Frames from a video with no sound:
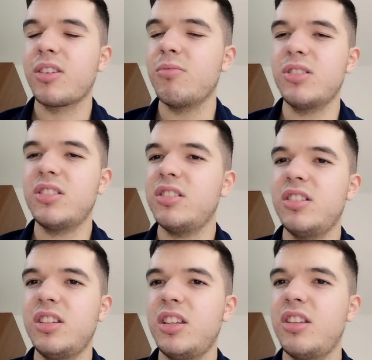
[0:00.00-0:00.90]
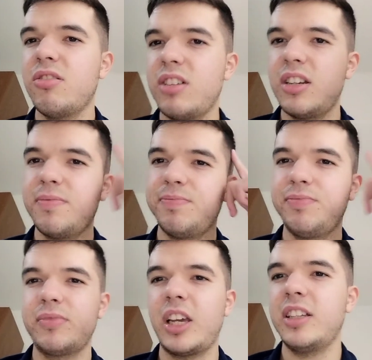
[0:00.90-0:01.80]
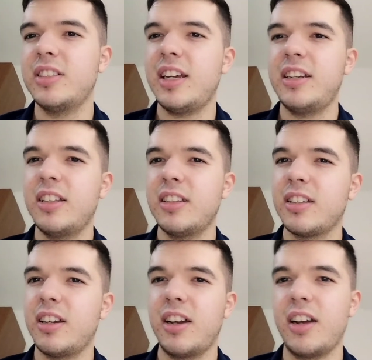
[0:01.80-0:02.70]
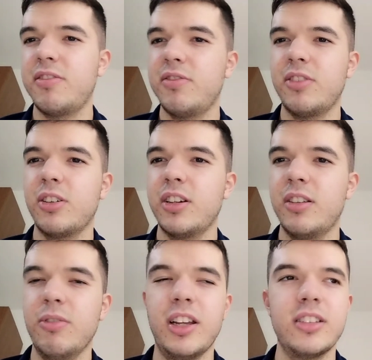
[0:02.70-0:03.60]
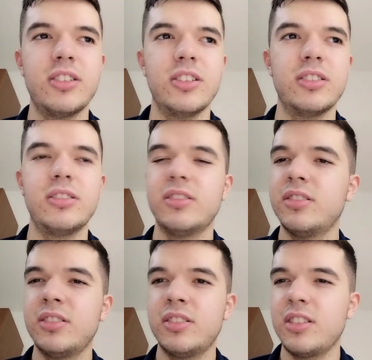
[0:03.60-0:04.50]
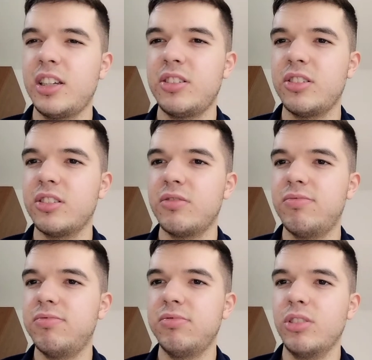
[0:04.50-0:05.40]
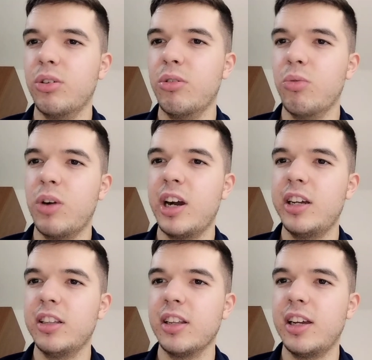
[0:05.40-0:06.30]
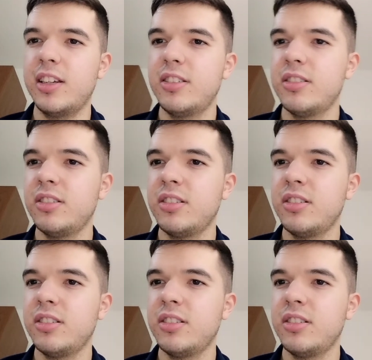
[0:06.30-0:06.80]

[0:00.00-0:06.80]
But suddenly they're in King's Landing, it's like, fuck it, let's just go wild, lads.